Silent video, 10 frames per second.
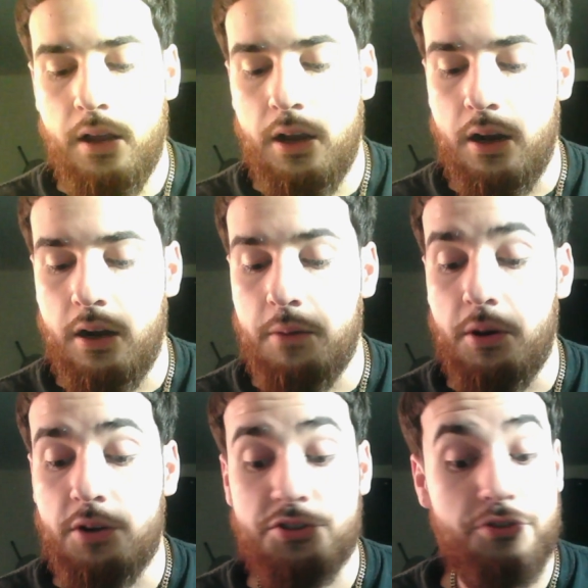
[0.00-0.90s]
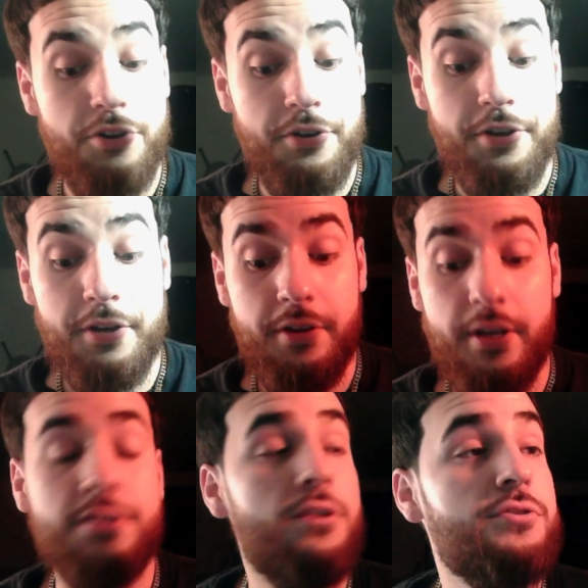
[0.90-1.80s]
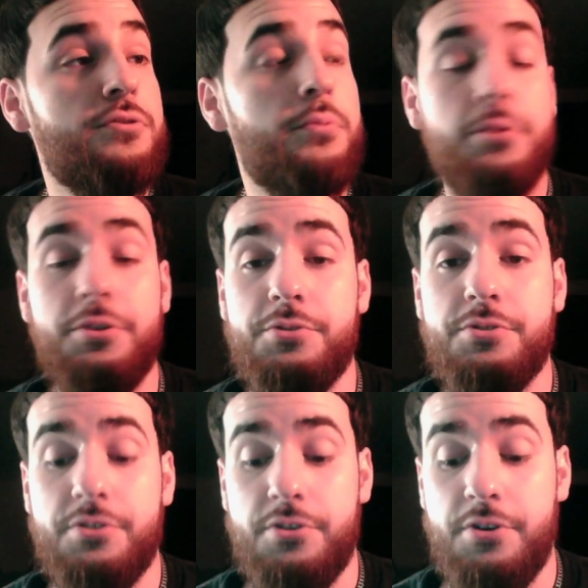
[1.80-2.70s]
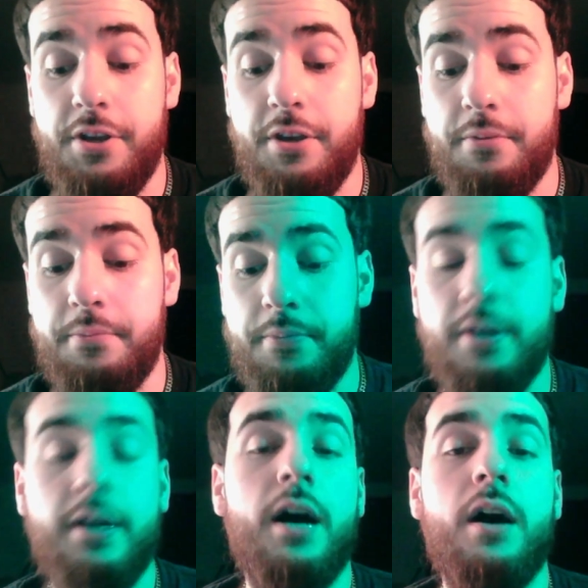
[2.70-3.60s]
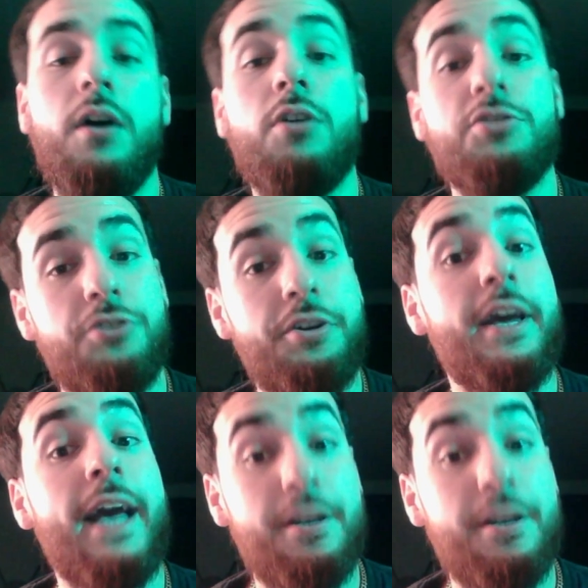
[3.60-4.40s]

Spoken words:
Australia has also produced 30. Australia and New